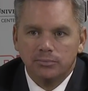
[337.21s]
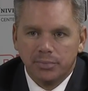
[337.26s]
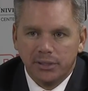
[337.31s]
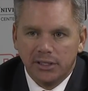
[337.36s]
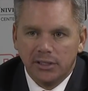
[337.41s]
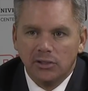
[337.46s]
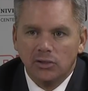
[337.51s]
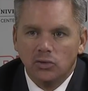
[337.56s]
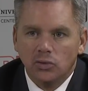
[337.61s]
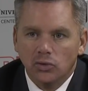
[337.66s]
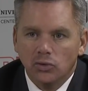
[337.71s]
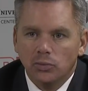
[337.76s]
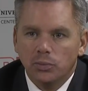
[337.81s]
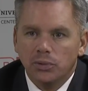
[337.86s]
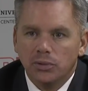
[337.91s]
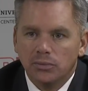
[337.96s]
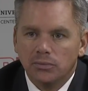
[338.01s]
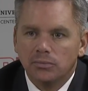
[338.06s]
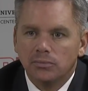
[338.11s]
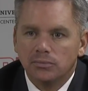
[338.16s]
big group.
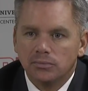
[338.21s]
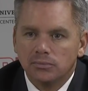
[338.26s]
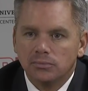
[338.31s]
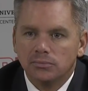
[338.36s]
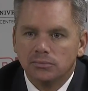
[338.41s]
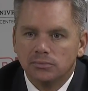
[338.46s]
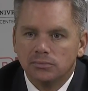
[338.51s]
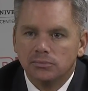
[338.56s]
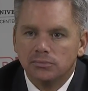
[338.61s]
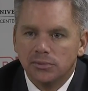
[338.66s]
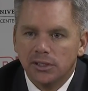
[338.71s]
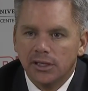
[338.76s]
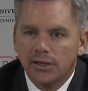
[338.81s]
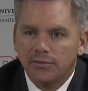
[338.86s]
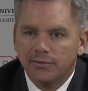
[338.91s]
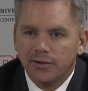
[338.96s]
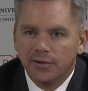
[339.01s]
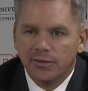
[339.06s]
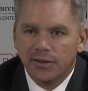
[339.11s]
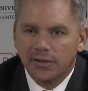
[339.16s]
Yeah,
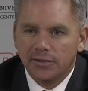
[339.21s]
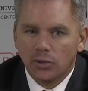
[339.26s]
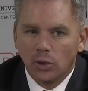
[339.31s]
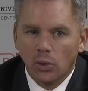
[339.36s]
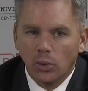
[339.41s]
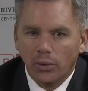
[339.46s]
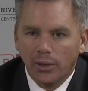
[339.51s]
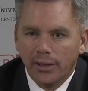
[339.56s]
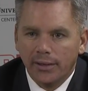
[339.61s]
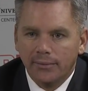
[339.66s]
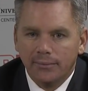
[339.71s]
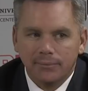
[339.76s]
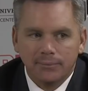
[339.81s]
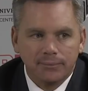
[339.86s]
felt that the whole night.